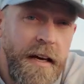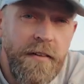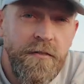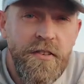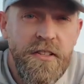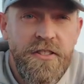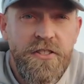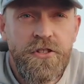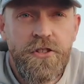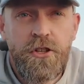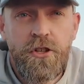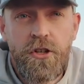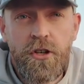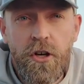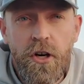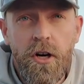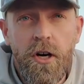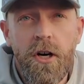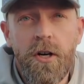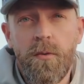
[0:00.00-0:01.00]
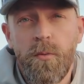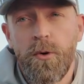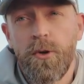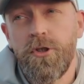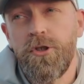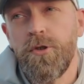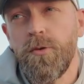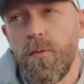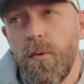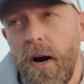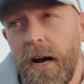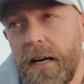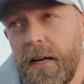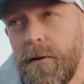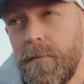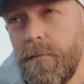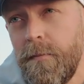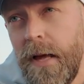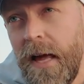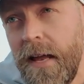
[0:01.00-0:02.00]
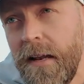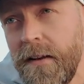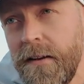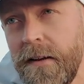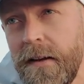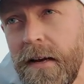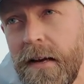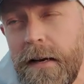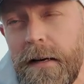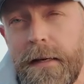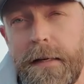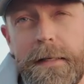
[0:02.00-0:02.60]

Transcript: if it's good, would you recommend it?